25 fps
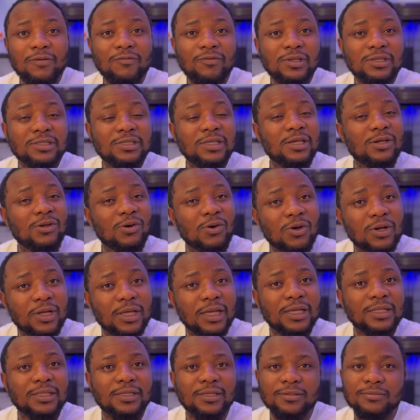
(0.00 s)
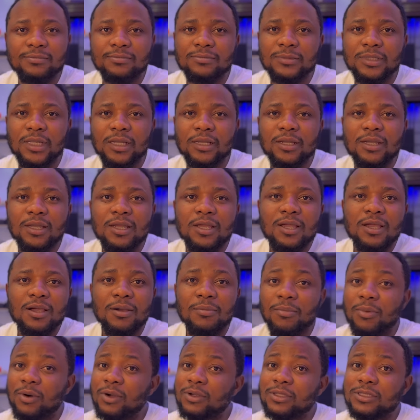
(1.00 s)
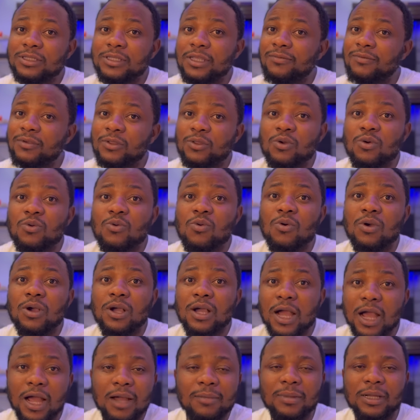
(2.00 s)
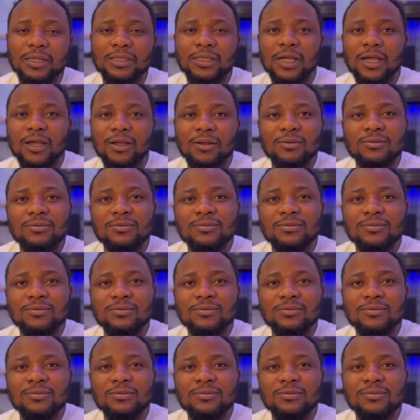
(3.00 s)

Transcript: and face say rugged, but Davido will calm her down.